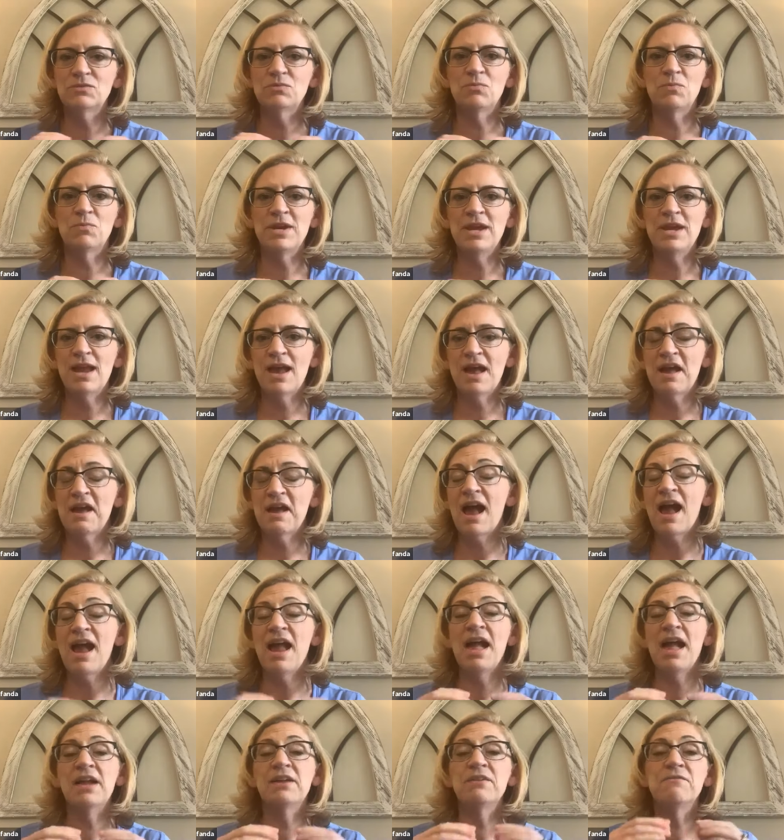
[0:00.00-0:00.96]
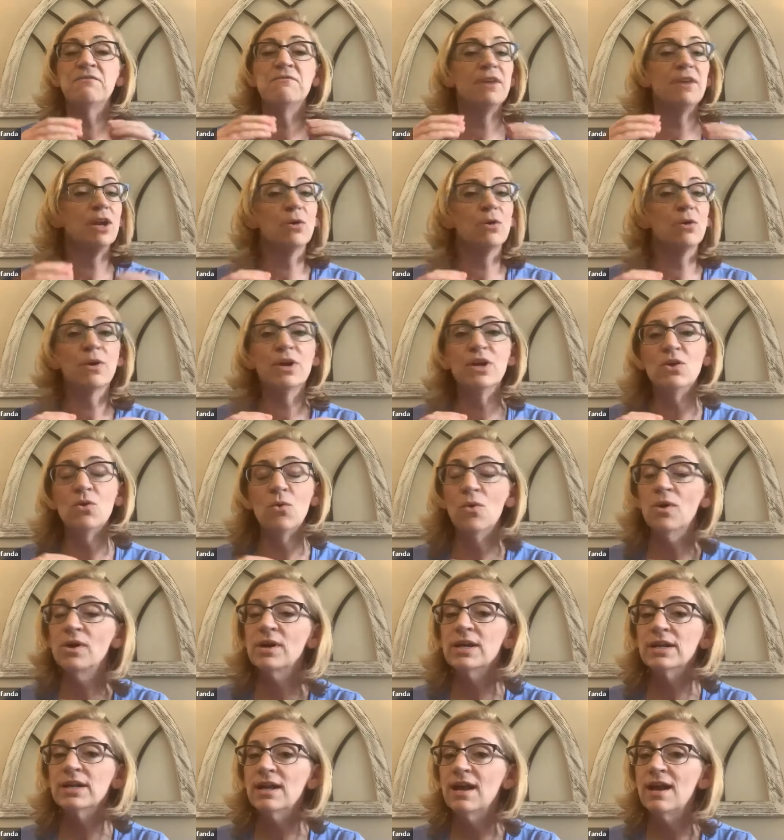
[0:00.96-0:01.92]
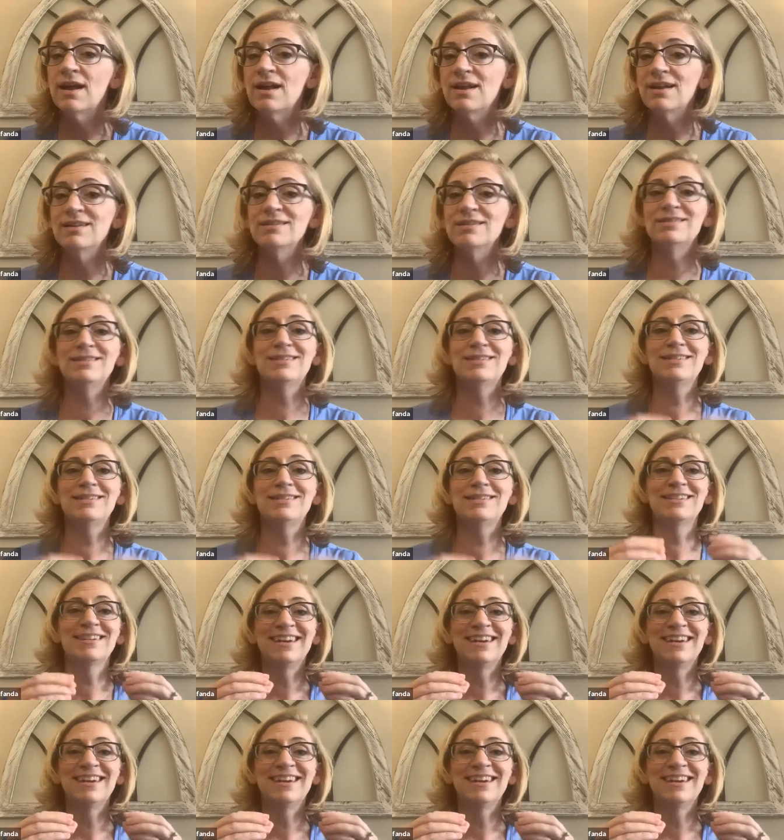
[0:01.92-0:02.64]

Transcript: we had I had a very organized